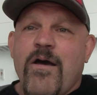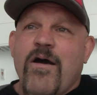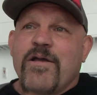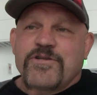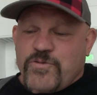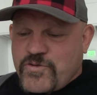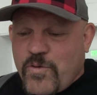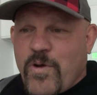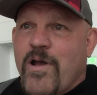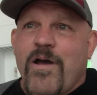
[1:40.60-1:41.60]
I
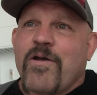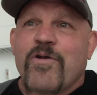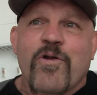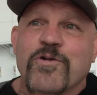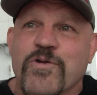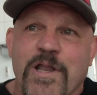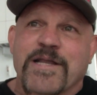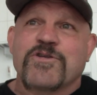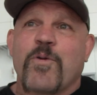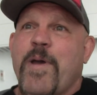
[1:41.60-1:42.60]
hurt your
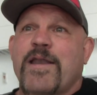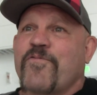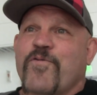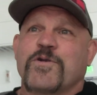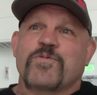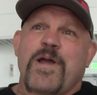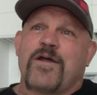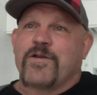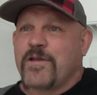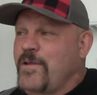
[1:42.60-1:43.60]
leg so bad in the first
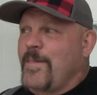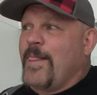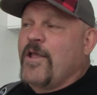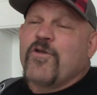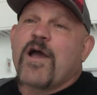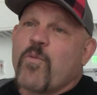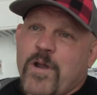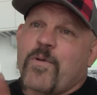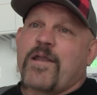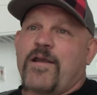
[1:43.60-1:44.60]
round. You got
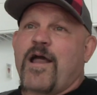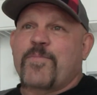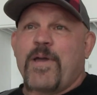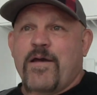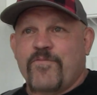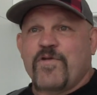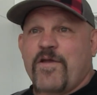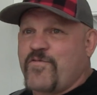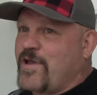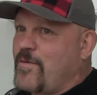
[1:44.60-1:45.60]
one round to knock me out. If you
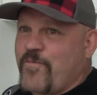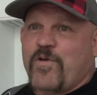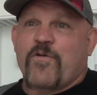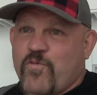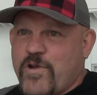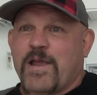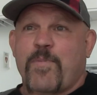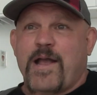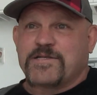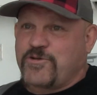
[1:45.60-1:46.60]
got
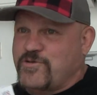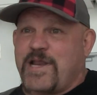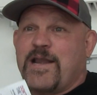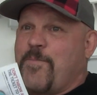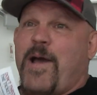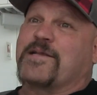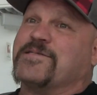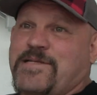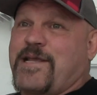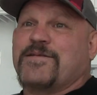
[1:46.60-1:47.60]
kickboxing, you're standing in a
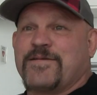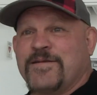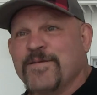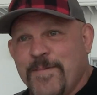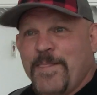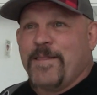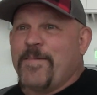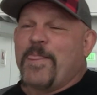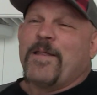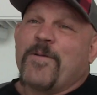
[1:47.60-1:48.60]
boxing stance. Exactly.
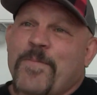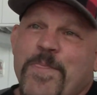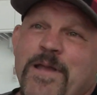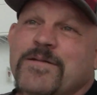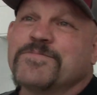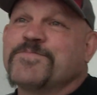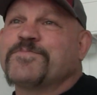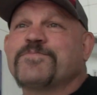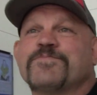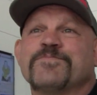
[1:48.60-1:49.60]
So what
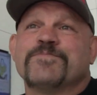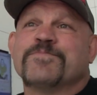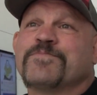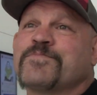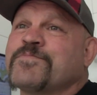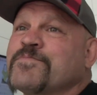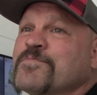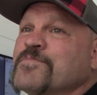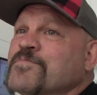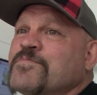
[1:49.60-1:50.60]
advice would you have
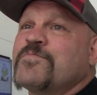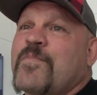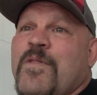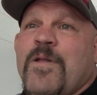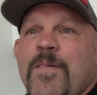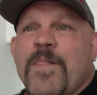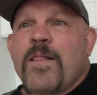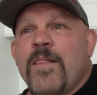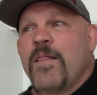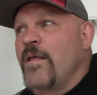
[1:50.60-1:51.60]
to Jake?
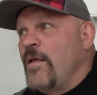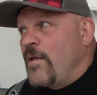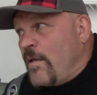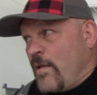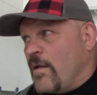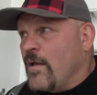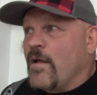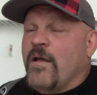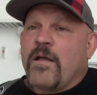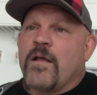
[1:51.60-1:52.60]
You know, a
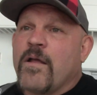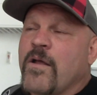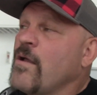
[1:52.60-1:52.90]
reality check.